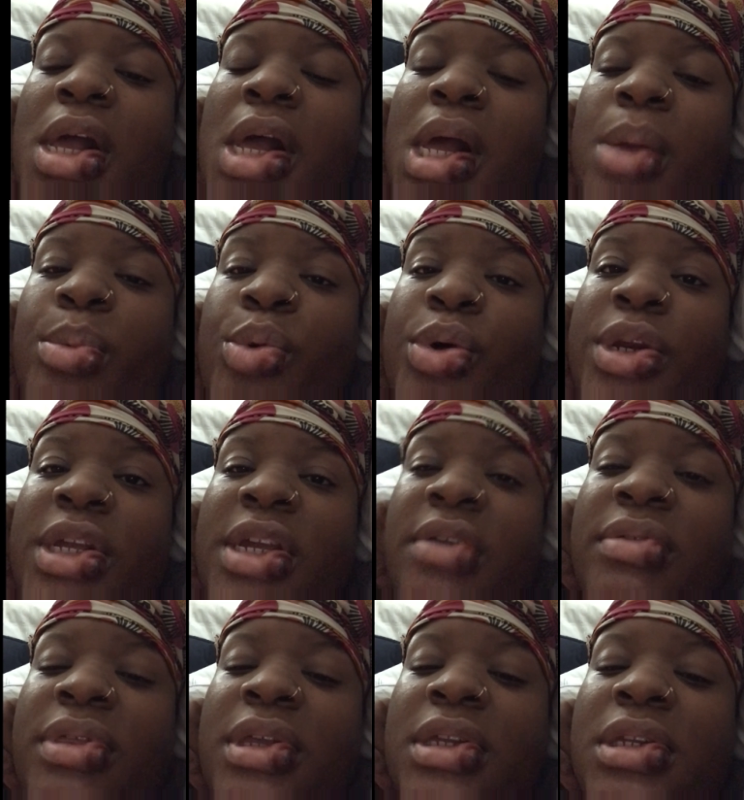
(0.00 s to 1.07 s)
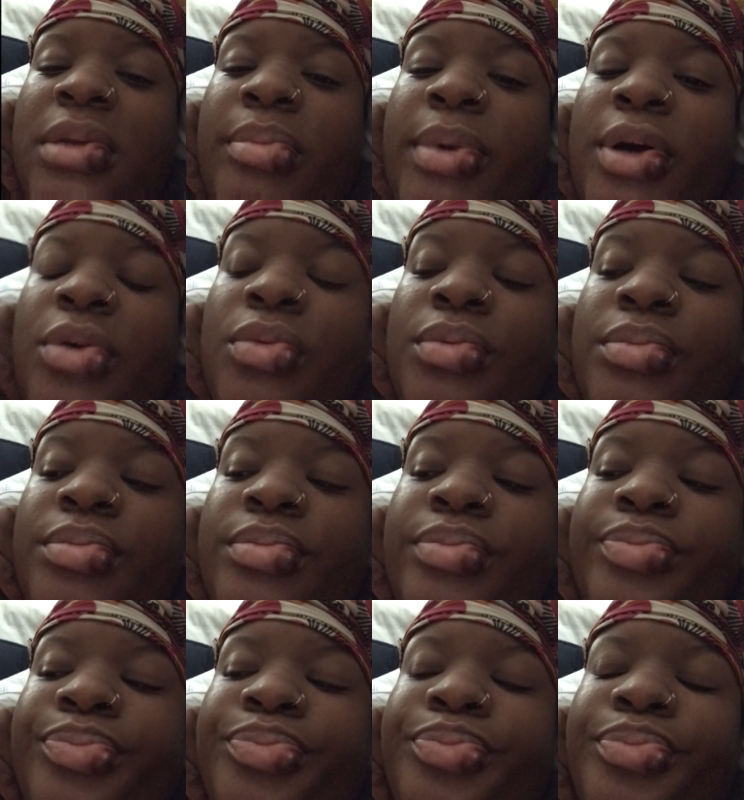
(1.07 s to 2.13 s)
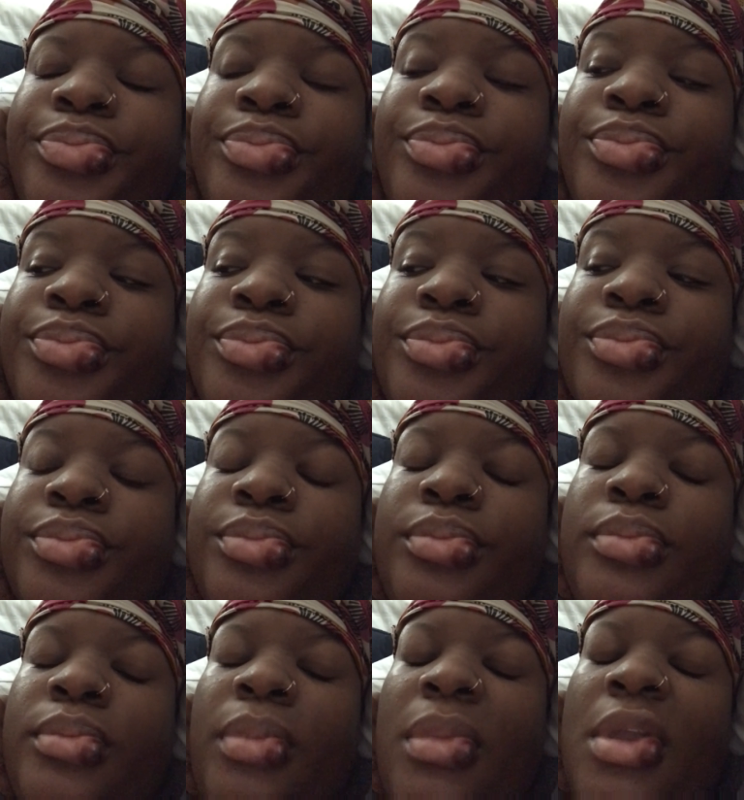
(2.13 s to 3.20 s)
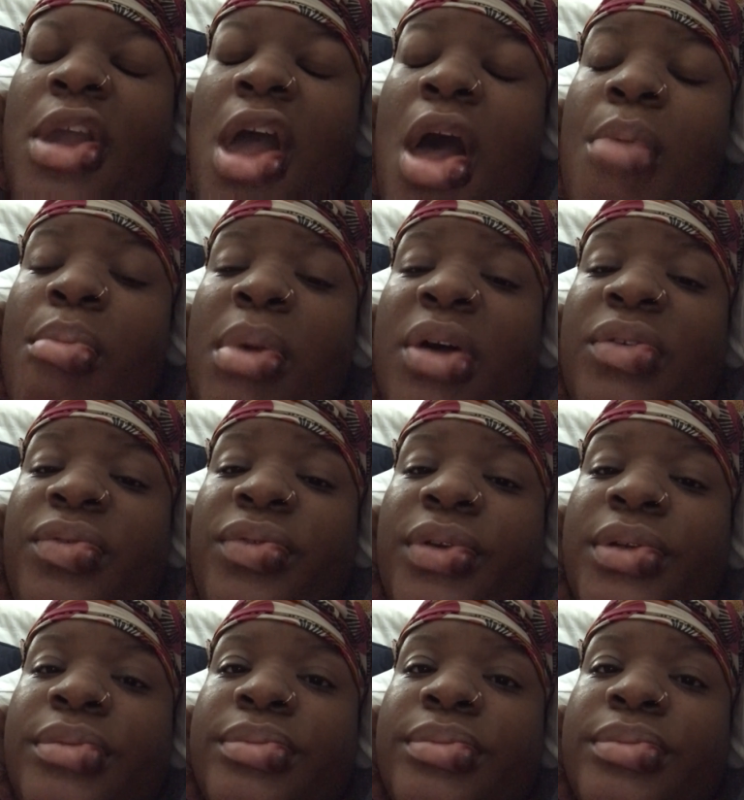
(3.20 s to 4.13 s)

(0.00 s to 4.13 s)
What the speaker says: I'm going to give this about a month